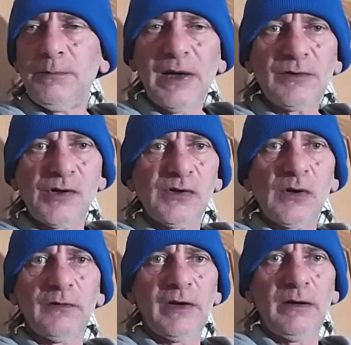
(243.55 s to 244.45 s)

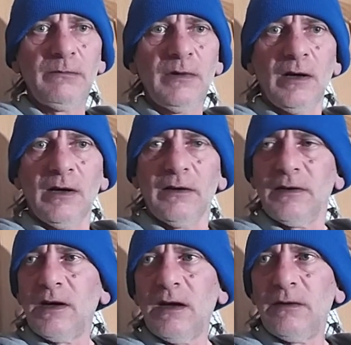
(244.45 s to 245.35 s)
pictures of him,
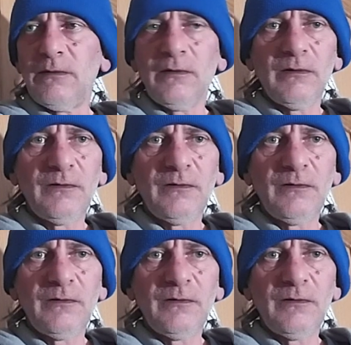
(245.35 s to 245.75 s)
you know,